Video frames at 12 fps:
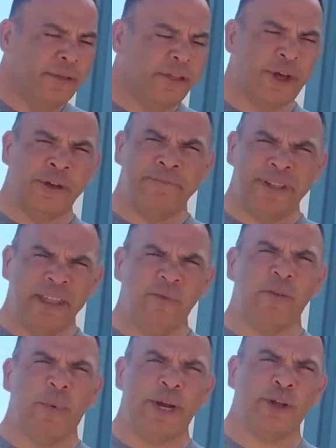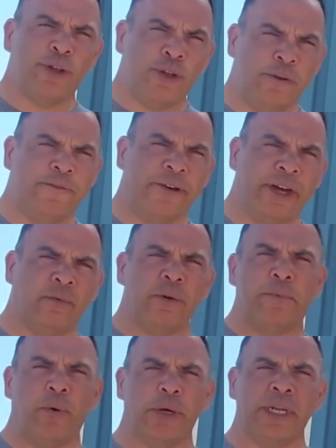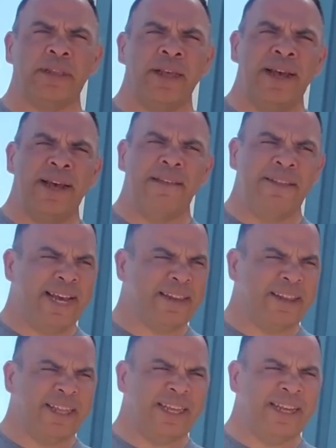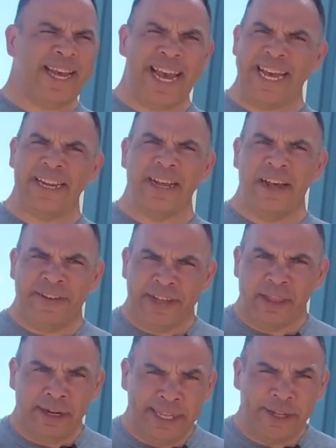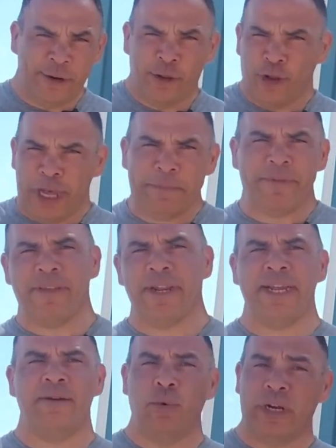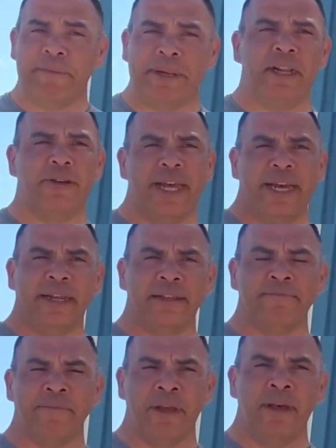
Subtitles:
So this was where Shufelt reported that the head of his lizard-shaped city would have been located.